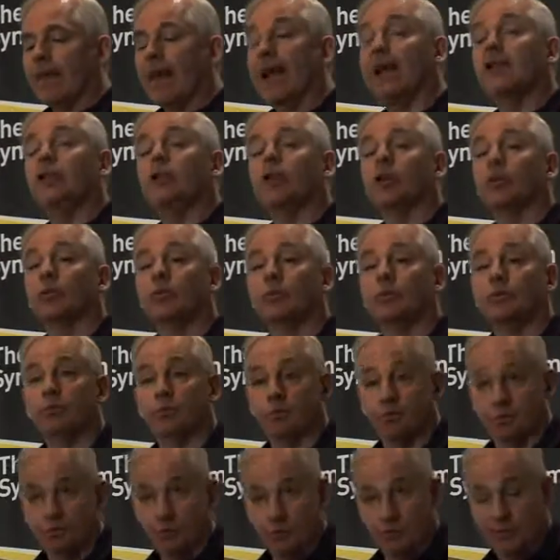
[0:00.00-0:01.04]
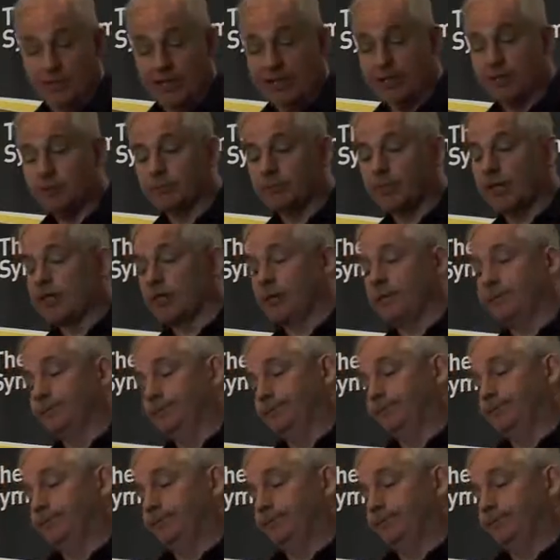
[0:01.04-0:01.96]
and you got a big depression.